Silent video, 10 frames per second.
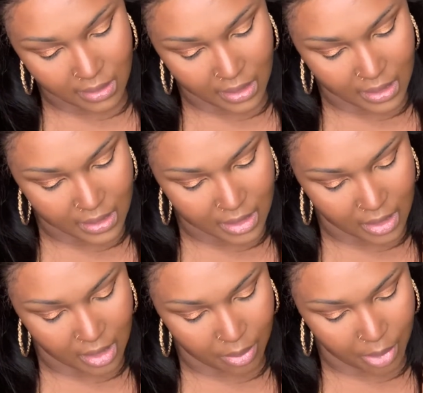this
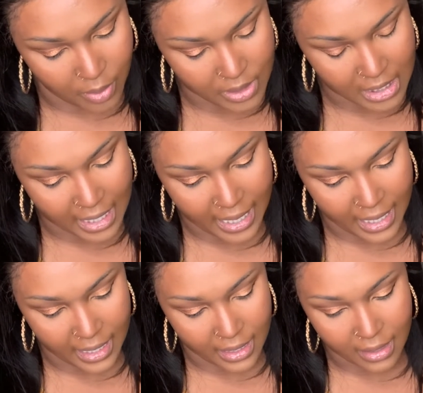Posy
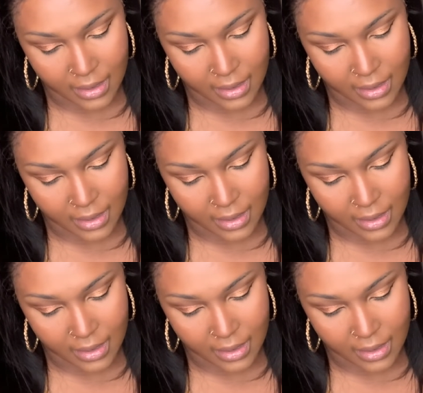K.